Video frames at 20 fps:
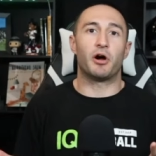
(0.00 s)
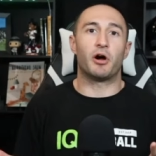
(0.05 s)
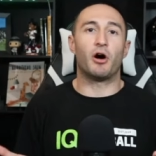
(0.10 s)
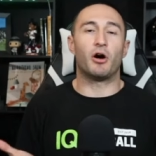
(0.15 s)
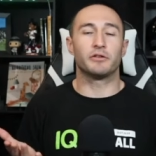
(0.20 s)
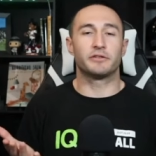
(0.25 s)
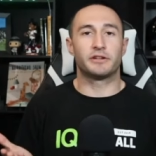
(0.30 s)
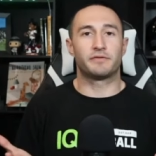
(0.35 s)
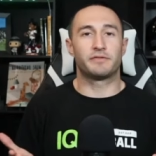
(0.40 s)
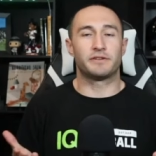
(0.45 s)
in
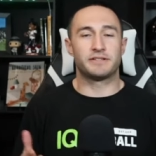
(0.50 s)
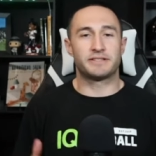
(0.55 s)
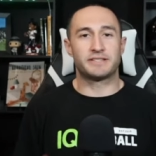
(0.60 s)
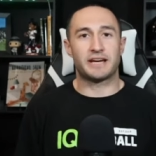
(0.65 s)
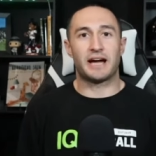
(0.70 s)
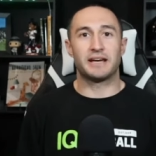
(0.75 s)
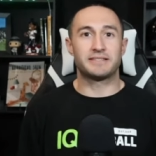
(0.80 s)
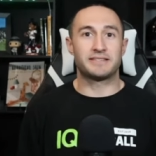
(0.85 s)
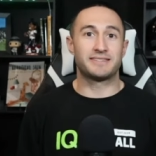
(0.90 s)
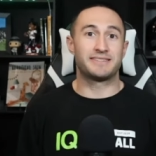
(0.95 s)
all different
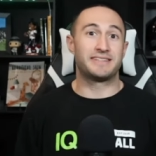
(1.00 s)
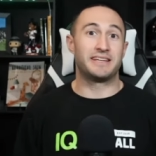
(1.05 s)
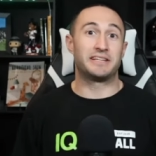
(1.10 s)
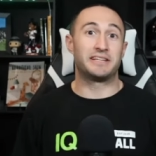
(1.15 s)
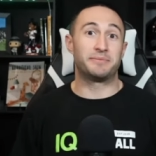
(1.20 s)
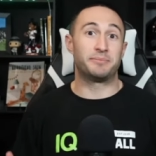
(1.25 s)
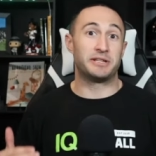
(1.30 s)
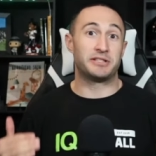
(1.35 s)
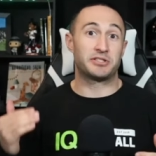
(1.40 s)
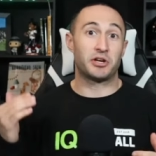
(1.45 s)
sizes. They
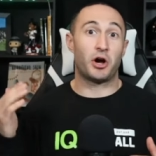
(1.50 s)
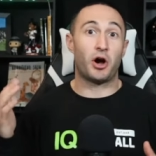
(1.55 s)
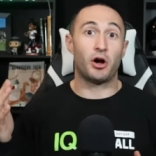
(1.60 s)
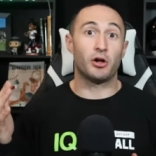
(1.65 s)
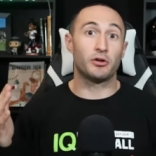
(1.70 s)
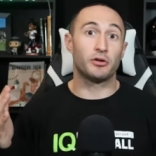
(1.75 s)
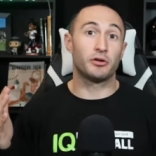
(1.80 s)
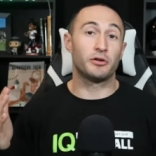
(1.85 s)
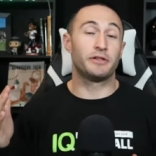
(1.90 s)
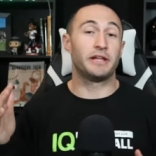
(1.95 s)
can be
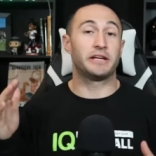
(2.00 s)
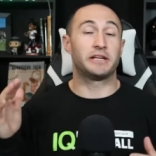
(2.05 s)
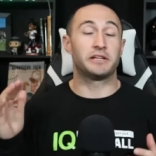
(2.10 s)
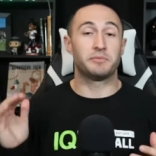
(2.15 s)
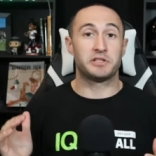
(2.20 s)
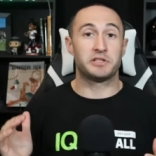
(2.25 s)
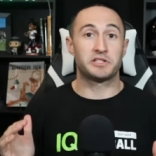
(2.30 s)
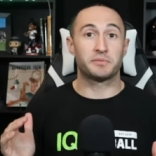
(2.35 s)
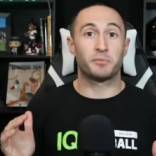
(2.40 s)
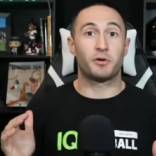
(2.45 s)
taller, they
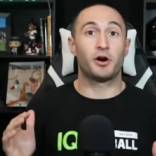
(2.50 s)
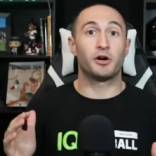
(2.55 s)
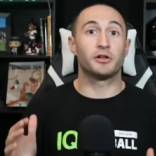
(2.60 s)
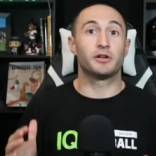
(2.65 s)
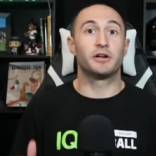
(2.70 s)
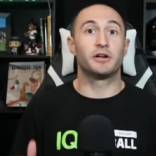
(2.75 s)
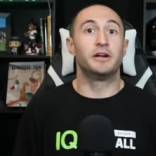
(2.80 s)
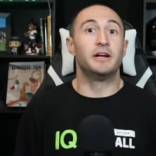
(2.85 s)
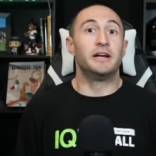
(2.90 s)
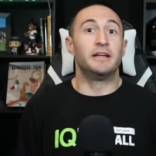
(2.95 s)
can be
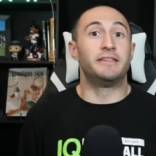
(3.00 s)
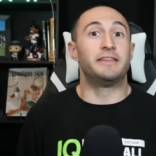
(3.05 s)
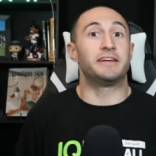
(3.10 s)
smaller,